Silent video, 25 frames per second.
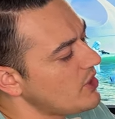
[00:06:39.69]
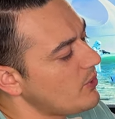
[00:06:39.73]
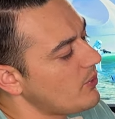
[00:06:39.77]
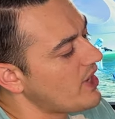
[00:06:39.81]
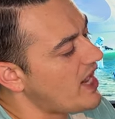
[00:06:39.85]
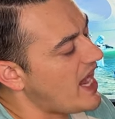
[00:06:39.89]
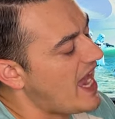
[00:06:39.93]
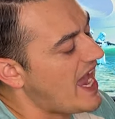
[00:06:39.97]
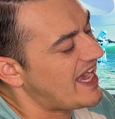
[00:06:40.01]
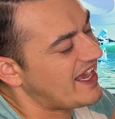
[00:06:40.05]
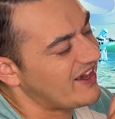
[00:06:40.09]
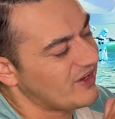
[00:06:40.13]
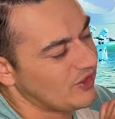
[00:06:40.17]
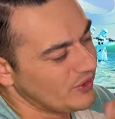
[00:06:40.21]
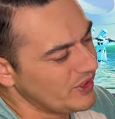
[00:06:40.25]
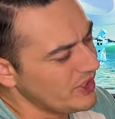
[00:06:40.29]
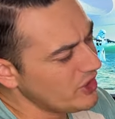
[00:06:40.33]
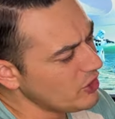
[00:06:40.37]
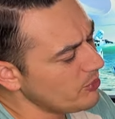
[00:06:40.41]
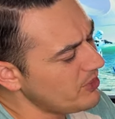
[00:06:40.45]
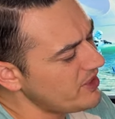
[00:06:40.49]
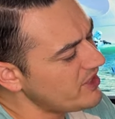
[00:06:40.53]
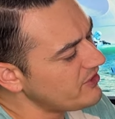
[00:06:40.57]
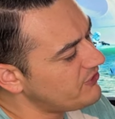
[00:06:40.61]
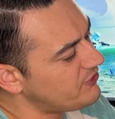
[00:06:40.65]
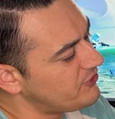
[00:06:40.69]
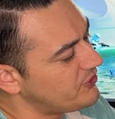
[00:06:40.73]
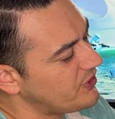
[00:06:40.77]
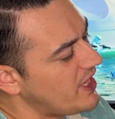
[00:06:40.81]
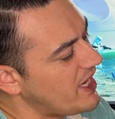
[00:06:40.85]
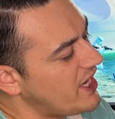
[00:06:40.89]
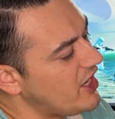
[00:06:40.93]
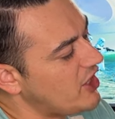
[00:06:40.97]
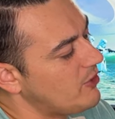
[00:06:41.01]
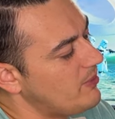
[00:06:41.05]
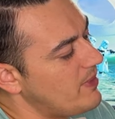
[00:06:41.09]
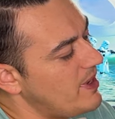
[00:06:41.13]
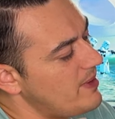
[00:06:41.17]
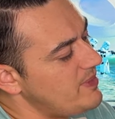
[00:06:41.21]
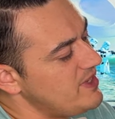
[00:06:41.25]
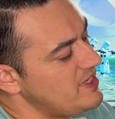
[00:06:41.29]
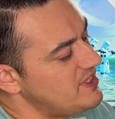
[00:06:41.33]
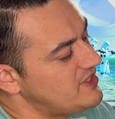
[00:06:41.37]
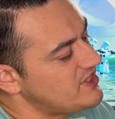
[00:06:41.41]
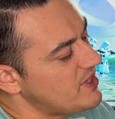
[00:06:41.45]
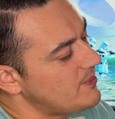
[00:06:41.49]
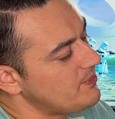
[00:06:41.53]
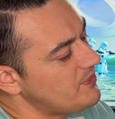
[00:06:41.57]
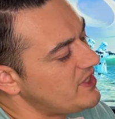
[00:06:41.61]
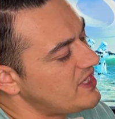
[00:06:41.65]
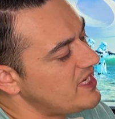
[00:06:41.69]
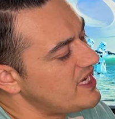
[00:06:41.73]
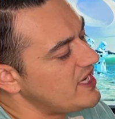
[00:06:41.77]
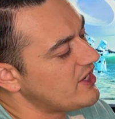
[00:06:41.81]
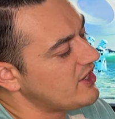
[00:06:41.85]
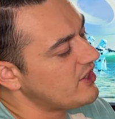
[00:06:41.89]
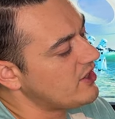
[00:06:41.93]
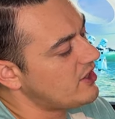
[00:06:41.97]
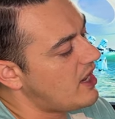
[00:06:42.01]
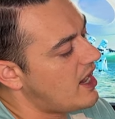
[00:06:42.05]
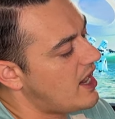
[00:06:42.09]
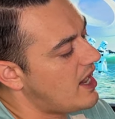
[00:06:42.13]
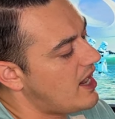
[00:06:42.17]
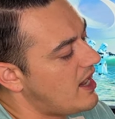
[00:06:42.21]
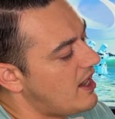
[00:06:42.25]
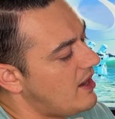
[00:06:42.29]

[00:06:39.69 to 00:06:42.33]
would have added a little bit of flair, maybe something here,